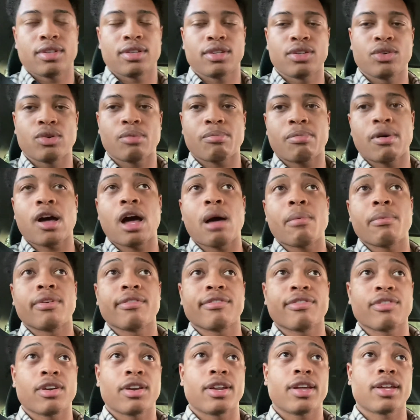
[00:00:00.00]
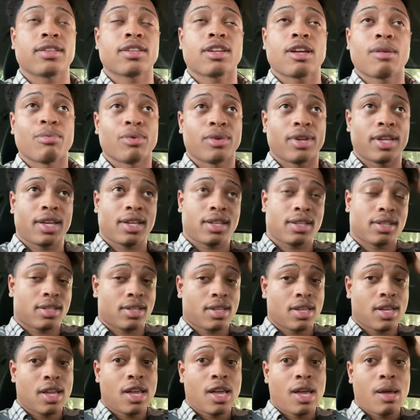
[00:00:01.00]
apartment for the next couple of days.
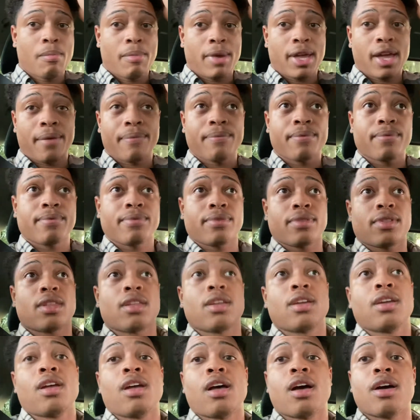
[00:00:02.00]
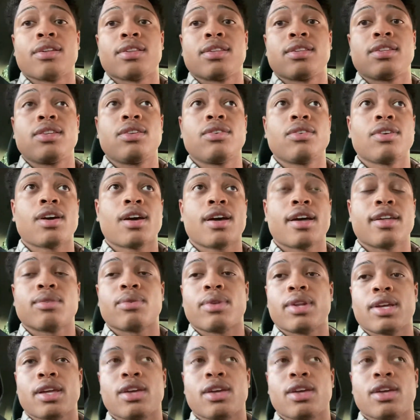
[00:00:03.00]
But yeah, I'll see you guys when I get